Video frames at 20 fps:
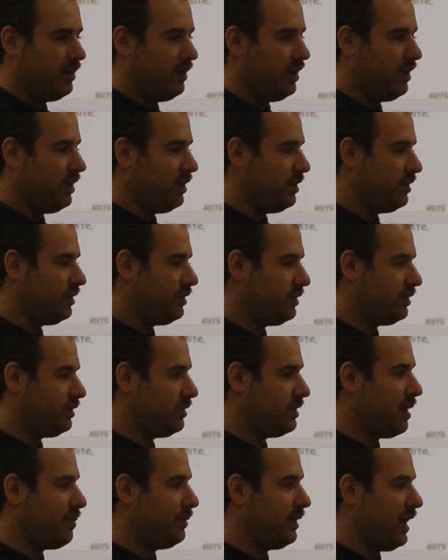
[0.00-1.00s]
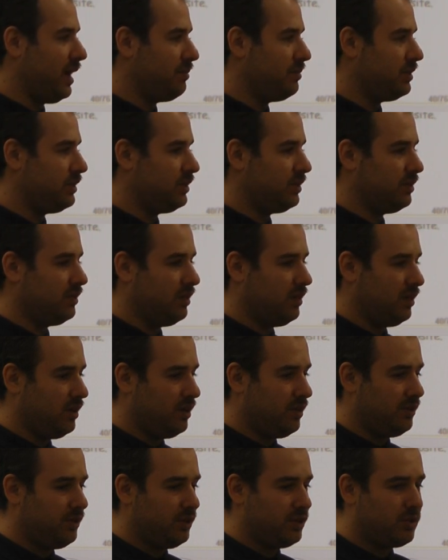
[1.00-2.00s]
is sometimes
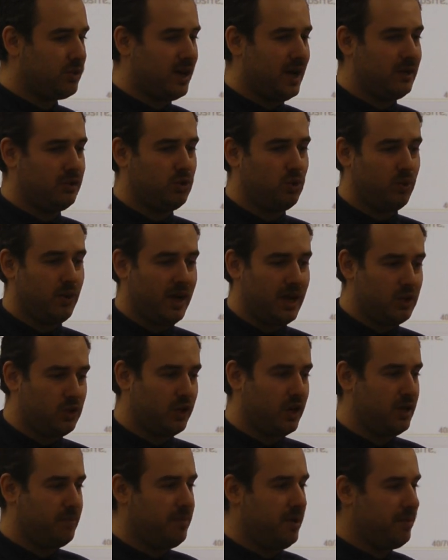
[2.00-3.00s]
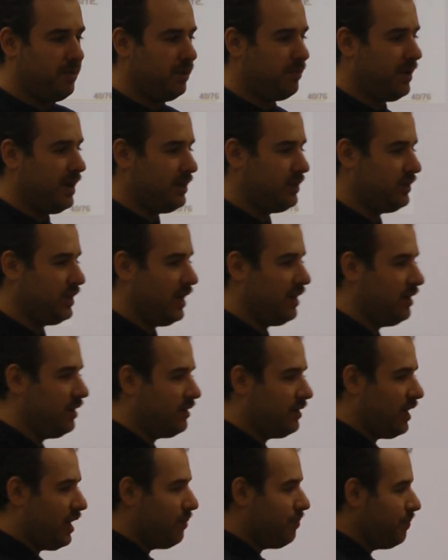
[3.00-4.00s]
trying to educate people by
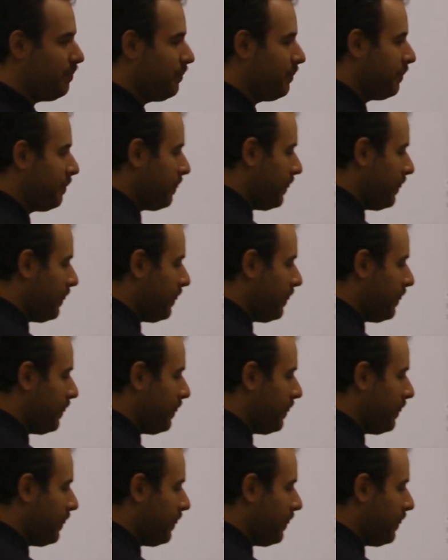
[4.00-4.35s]
sending them,